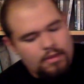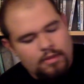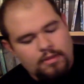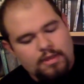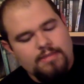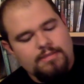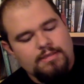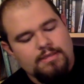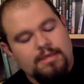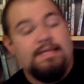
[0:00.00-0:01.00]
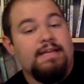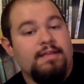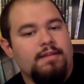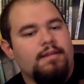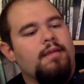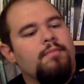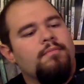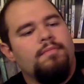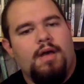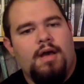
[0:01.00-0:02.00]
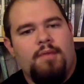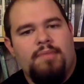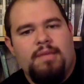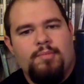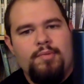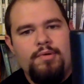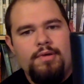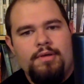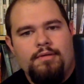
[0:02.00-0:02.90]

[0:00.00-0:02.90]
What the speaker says: Got a Tengen game, Paperboy.